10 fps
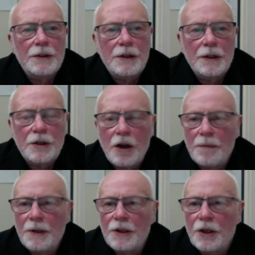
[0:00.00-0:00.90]
So
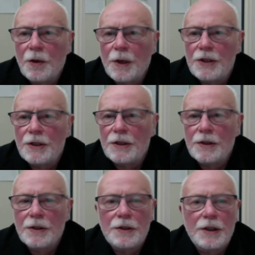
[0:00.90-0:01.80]
type in your
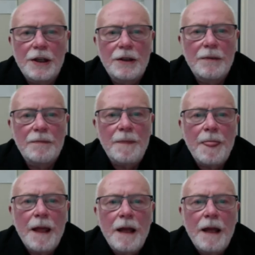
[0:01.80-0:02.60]
questions and send them,